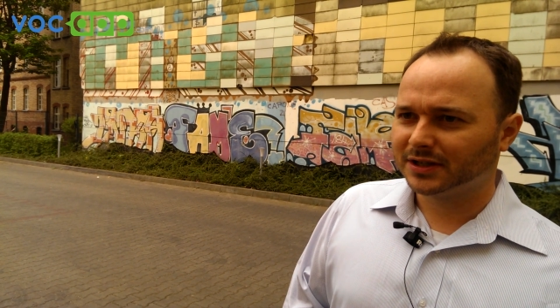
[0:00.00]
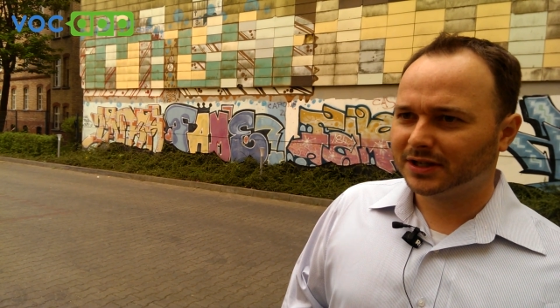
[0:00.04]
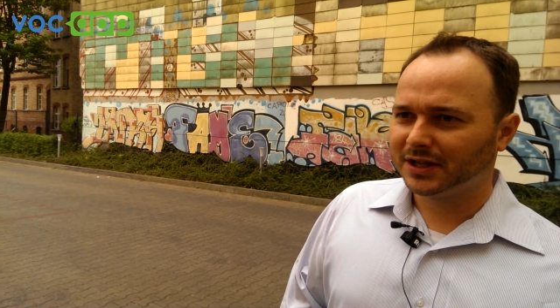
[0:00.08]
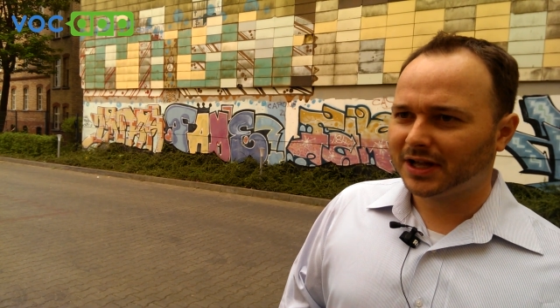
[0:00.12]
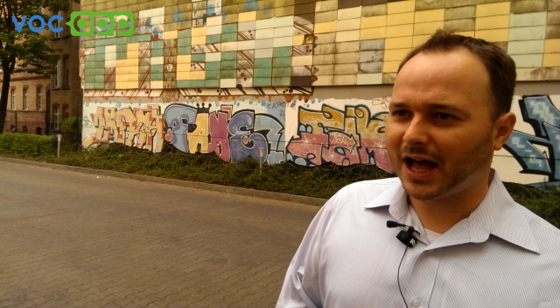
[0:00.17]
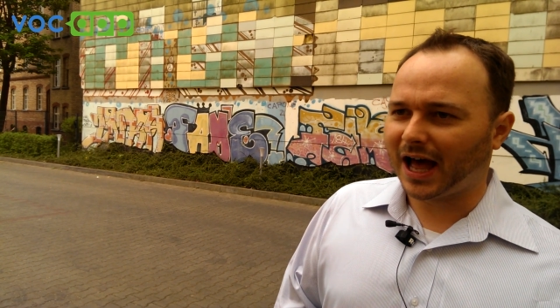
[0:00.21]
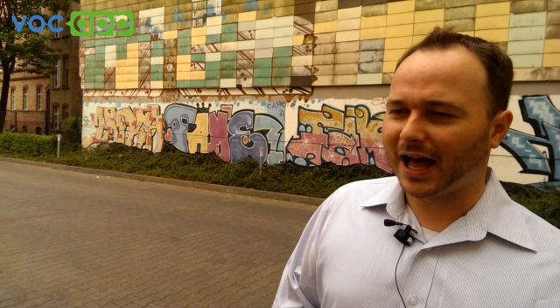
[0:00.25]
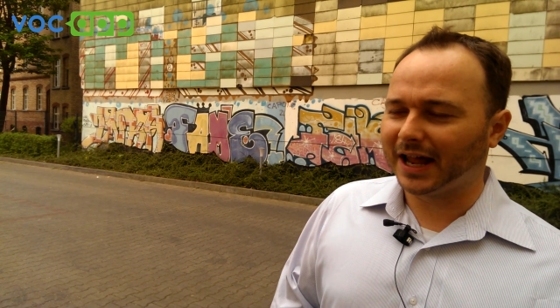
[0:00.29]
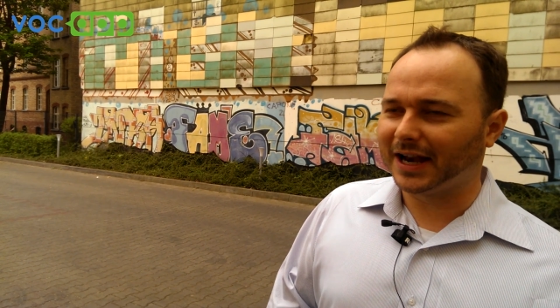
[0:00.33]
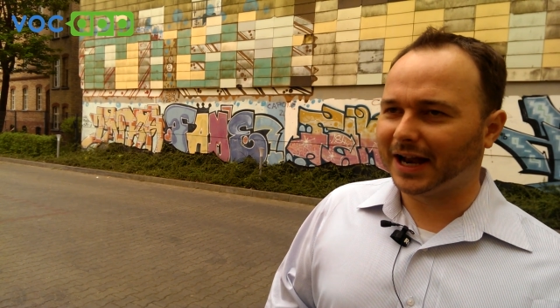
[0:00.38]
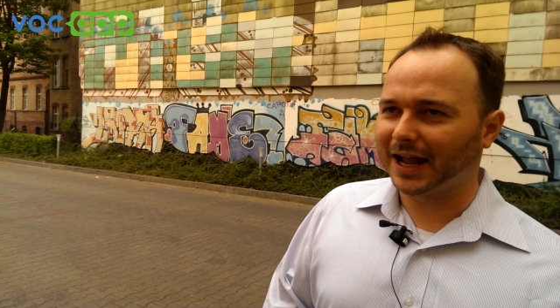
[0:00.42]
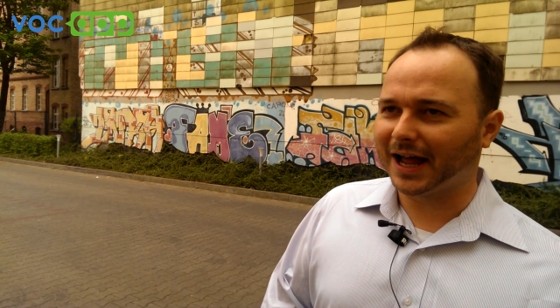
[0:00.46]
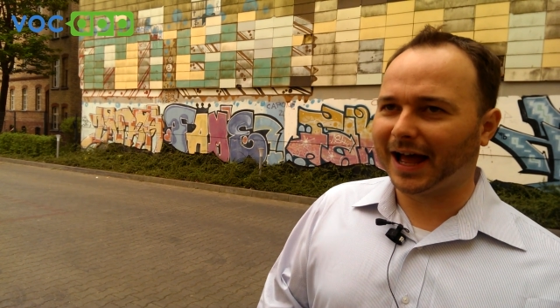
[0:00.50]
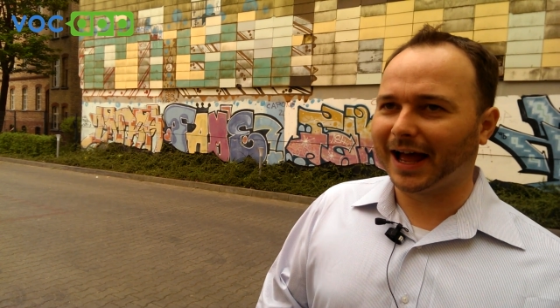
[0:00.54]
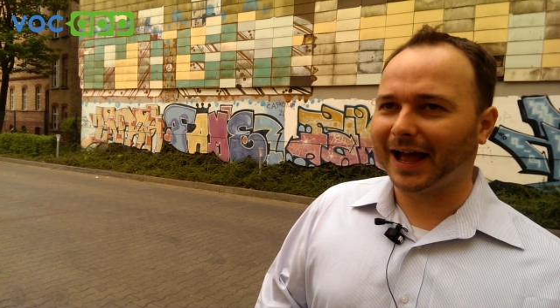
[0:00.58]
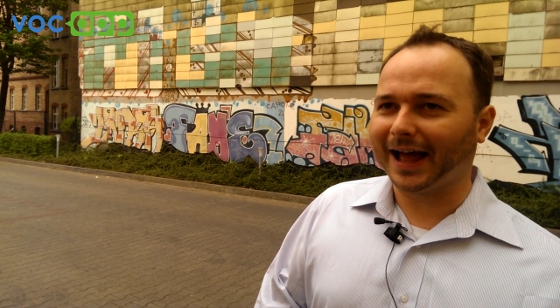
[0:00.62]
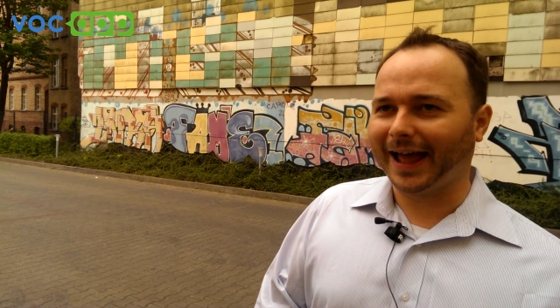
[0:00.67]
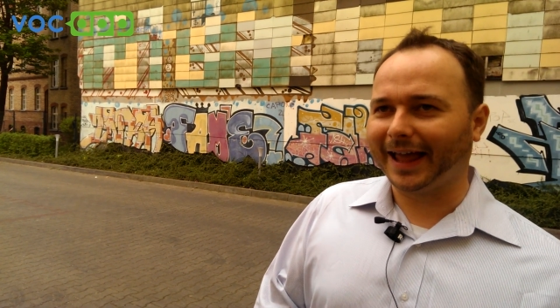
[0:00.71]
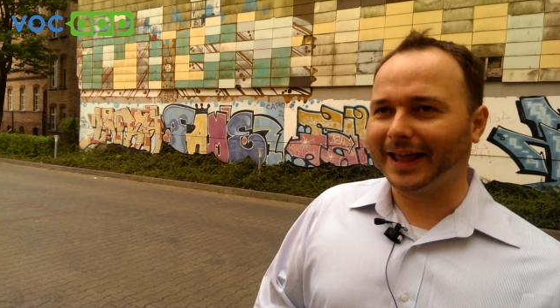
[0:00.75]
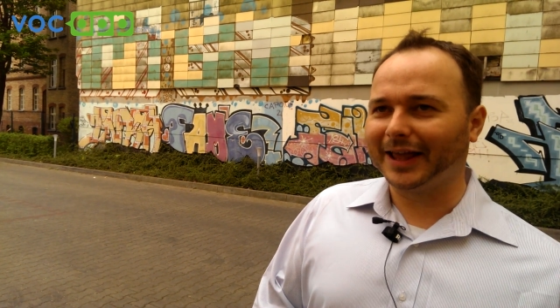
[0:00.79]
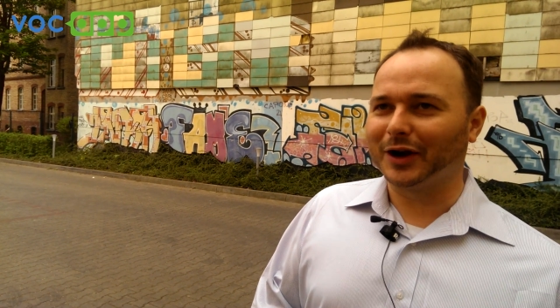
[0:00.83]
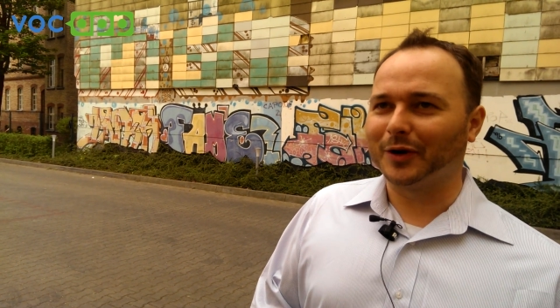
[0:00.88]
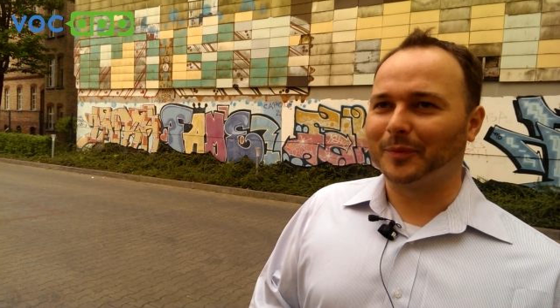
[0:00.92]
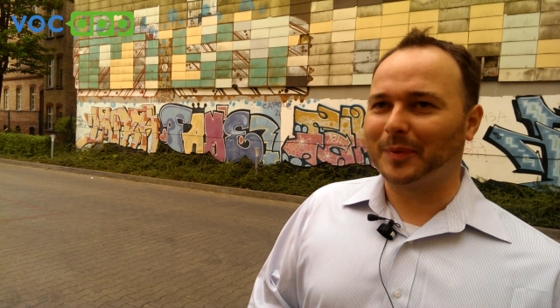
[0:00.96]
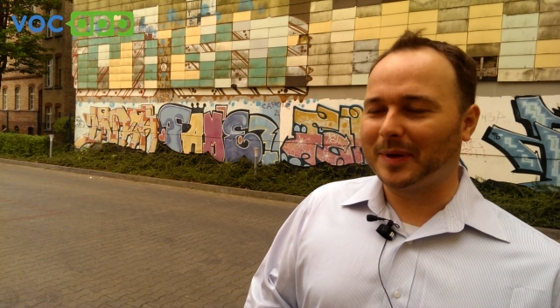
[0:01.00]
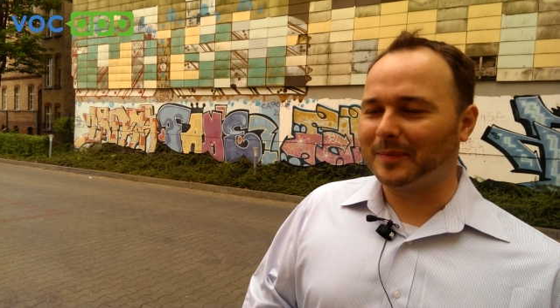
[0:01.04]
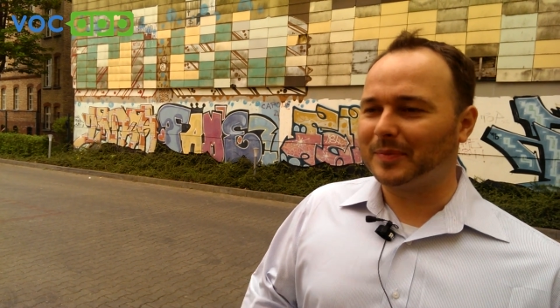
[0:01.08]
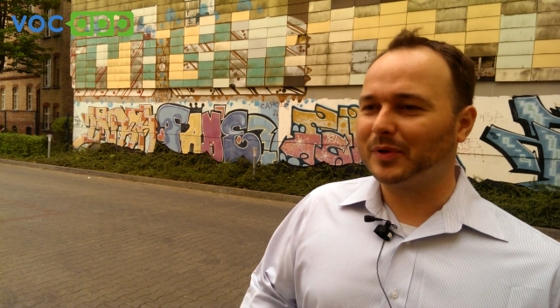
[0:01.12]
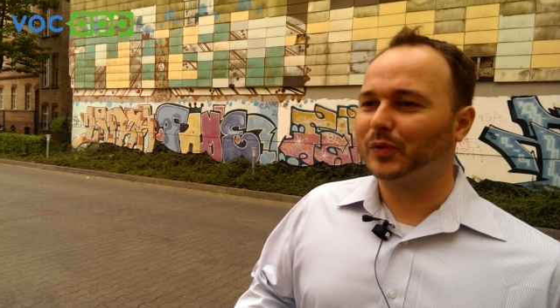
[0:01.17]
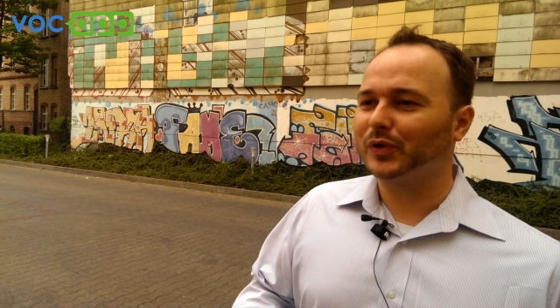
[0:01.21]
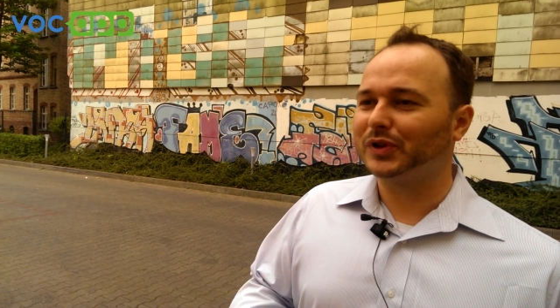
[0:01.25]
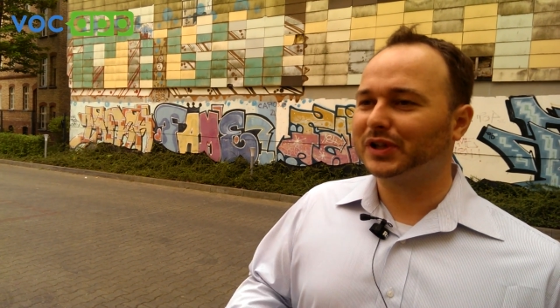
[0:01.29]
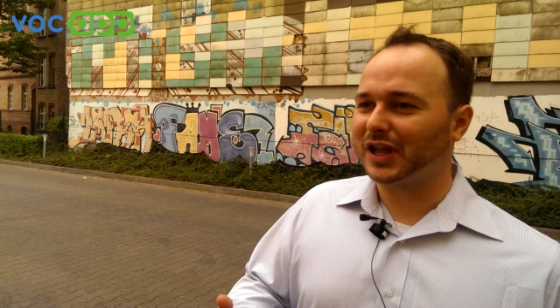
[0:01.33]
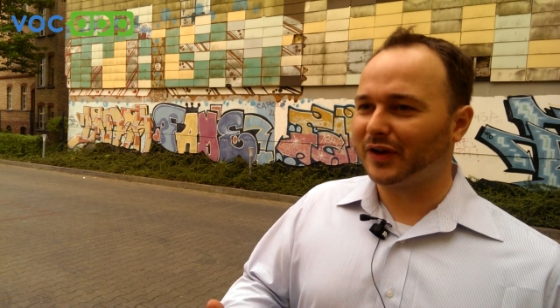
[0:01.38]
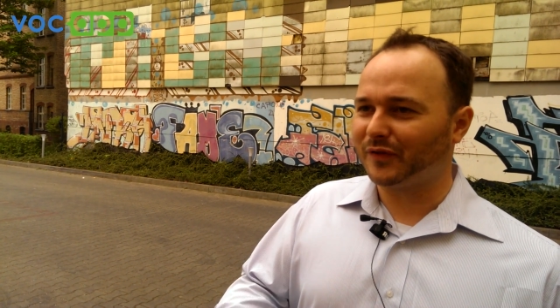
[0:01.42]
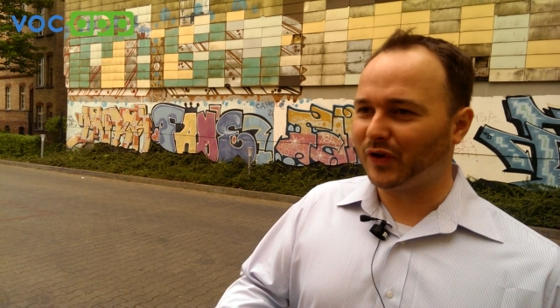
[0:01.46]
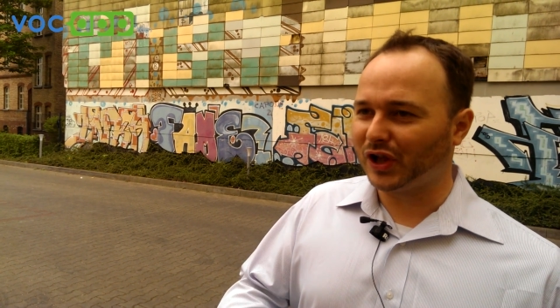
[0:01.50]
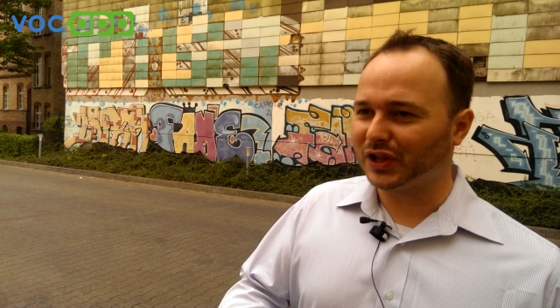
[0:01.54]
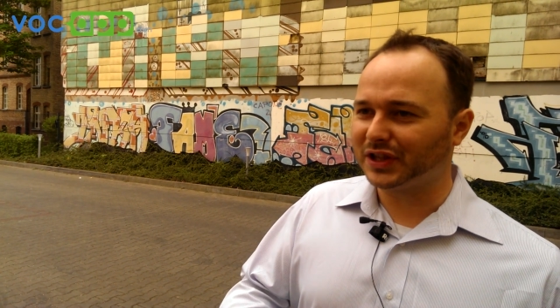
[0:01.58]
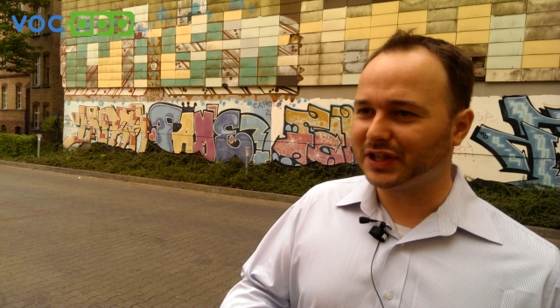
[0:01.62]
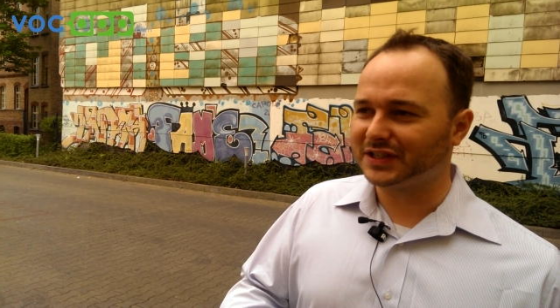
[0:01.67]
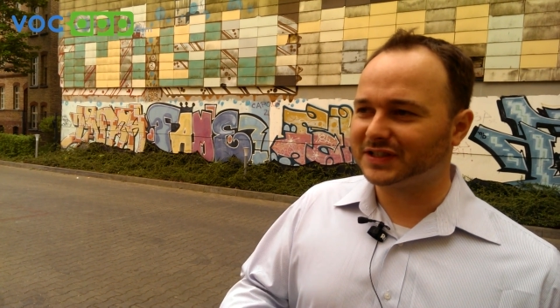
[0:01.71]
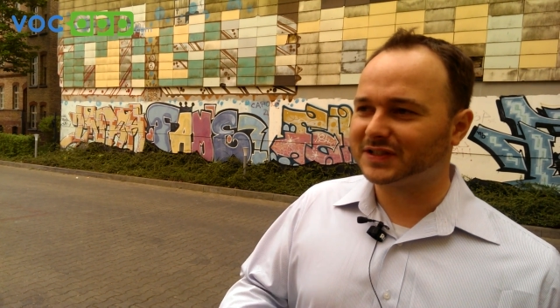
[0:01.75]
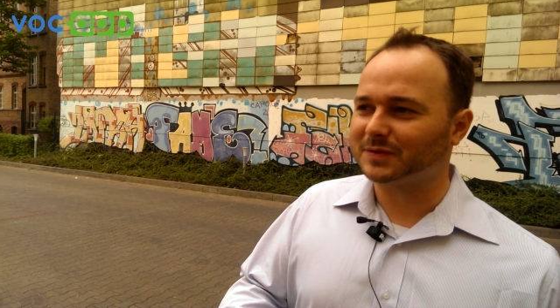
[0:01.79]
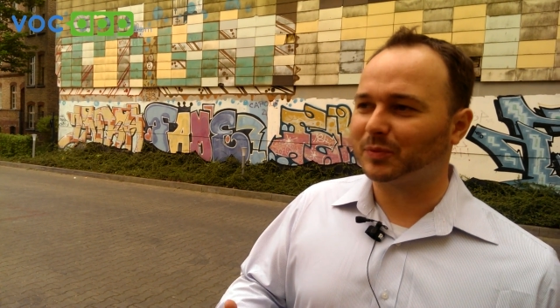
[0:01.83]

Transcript: And people will give all this,